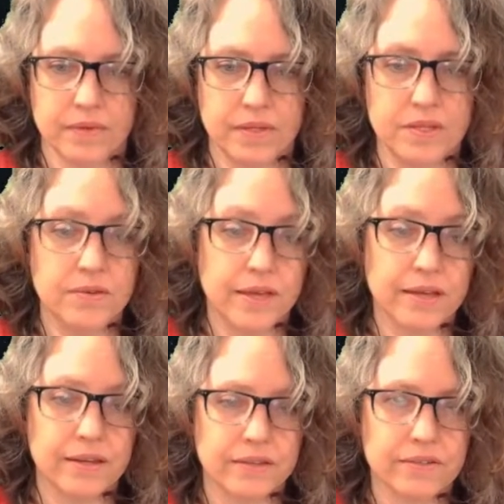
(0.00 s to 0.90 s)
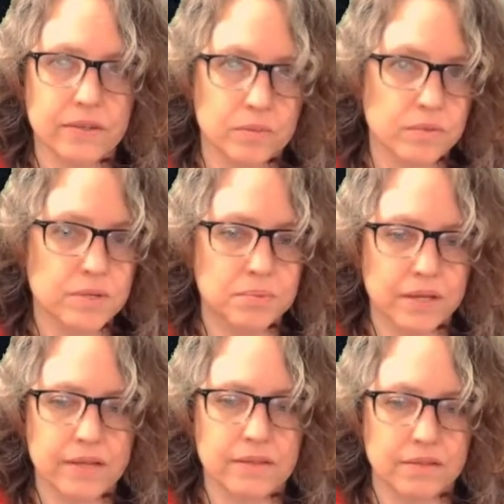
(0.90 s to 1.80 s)
you can actually
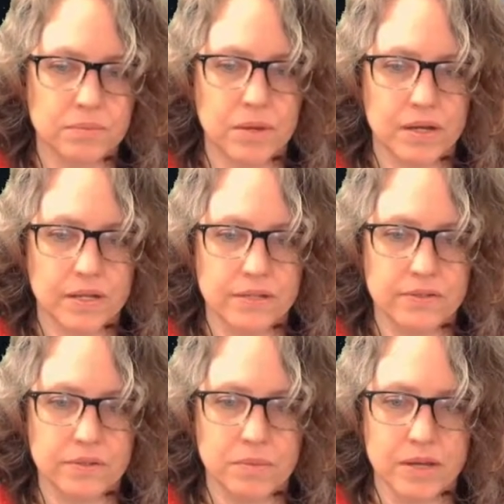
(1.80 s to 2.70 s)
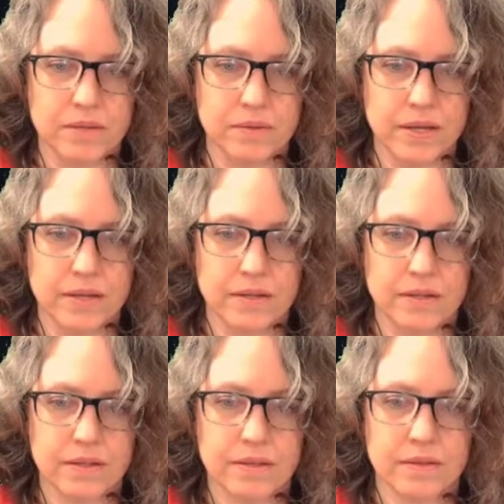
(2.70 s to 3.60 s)
replant this body too, by the way.
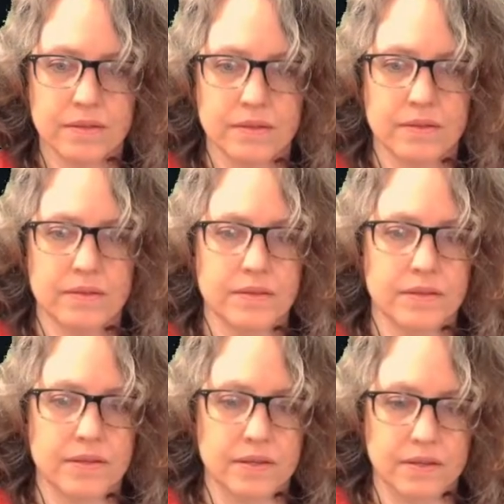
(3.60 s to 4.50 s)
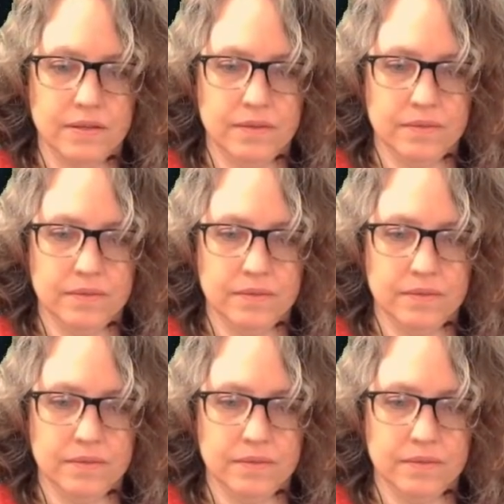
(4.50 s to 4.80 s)
Okay.